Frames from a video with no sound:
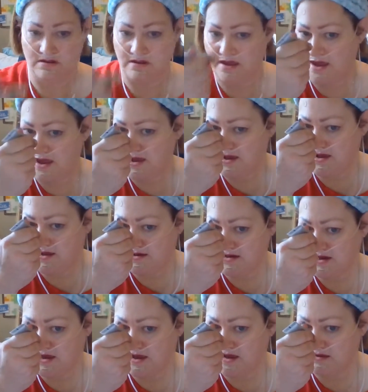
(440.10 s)
and
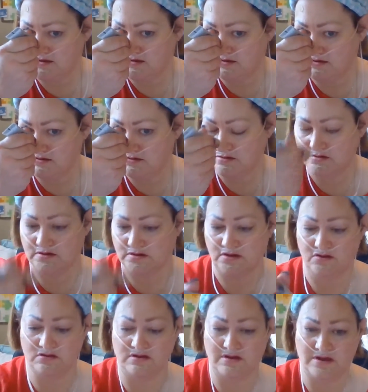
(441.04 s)
I
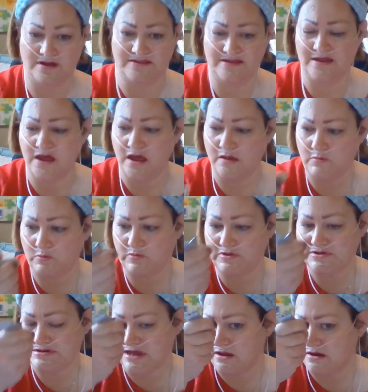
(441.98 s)
think I'm
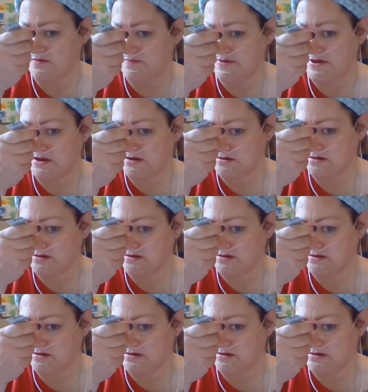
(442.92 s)
almost out of it.